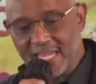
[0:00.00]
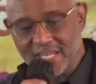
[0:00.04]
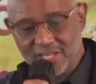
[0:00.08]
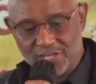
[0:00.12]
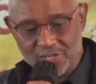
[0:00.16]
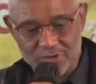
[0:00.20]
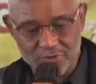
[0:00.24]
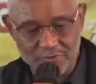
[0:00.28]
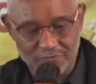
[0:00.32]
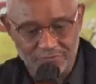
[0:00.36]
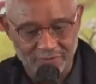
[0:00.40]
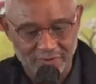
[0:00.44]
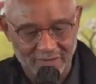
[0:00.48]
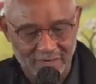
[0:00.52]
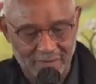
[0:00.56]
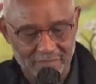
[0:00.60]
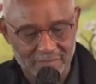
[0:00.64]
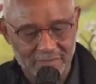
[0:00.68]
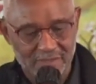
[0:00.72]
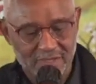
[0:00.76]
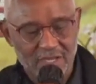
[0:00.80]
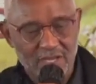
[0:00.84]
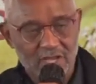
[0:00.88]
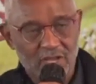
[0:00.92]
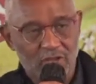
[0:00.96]
from
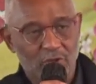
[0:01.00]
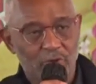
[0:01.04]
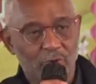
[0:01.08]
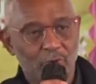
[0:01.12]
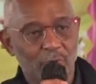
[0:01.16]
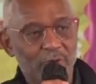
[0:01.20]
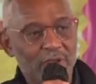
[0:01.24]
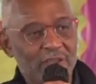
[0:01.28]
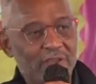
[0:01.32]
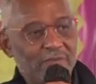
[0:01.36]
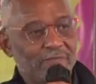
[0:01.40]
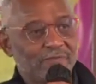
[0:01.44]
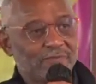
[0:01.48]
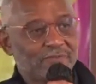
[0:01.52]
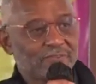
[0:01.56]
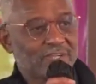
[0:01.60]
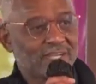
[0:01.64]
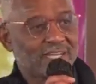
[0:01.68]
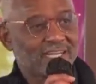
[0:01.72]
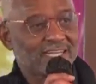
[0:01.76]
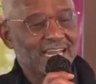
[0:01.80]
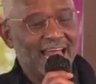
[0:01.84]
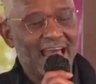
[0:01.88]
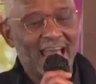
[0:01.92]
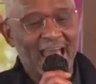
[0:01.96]
grief to
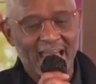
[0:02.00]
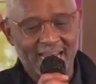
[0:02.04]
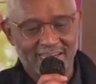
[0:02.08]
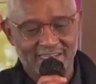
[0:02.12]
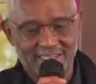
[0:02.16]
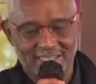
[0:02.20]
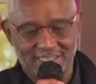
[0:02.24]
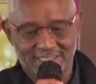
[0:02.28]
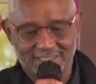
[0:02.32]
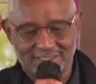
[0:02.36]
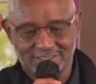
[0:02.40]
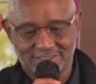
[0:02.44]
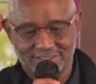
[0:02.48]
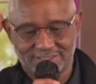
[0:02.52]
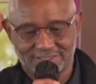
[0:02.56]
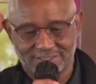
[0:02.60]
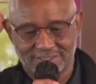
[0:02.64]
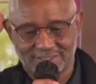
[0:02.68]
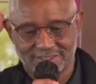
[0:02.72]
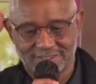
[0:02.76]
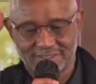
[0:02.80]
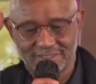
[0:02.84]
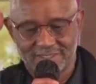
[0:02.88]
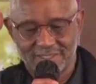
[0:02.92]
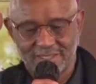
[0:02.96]
gladness,
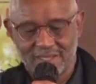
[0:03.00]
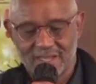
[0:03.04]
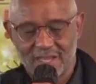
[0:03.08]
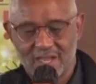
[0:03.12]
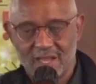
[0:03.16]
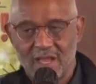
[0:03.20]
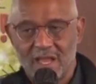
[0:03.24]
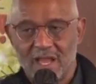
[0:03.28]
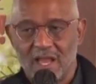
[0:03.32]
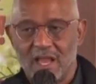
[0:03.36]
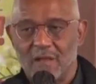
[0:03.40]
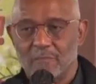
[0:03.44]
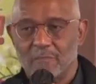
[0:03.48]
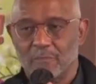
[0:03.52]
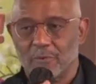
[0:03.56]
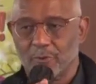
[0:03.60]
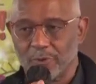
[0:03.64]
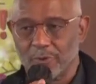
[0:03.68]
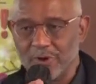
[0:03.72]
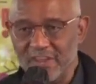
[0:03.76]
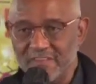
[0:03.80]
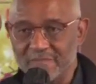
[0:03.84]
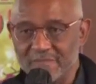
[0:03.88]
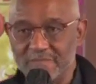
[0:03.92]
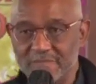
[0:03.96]

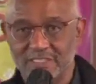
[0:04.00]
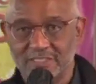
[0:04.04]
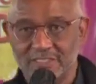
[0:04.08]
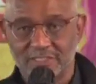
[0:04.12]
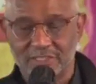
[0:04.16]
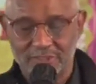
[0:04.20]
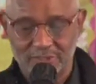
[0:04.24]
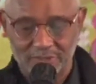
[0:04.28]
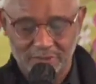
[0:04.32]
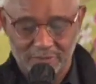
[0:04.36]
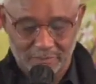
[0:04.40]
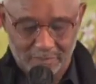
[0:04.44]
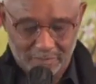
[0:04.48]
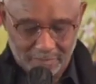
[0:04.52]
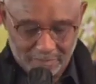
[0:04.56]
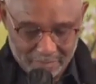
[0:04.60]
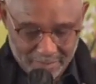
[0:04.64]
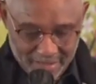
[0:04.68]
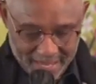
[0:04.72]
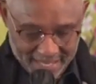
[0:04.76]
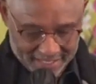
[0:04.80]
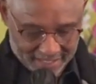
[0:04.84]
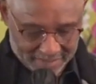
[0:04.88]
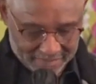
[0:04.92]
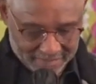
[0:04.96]
bereavement to betterment.